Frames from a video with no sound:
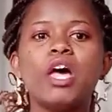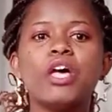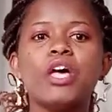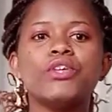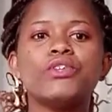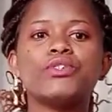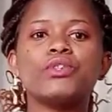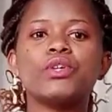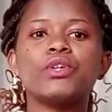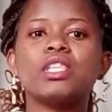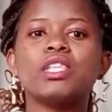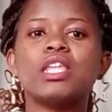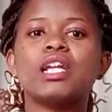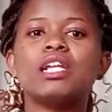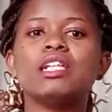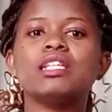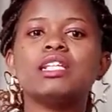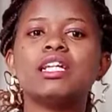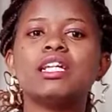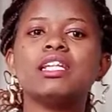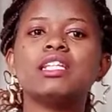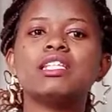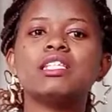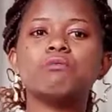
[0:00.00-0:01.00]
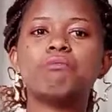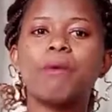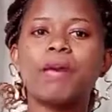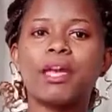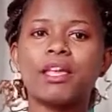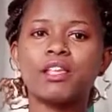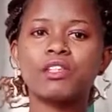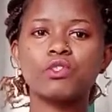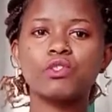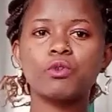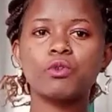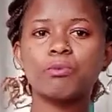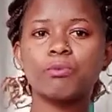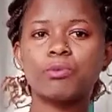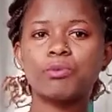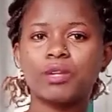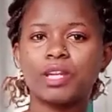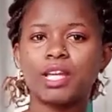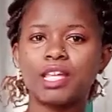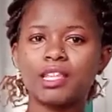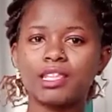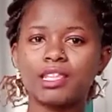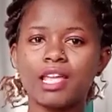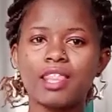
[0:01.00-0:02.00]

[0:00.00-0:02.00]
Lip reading: So they'll need space to breathe,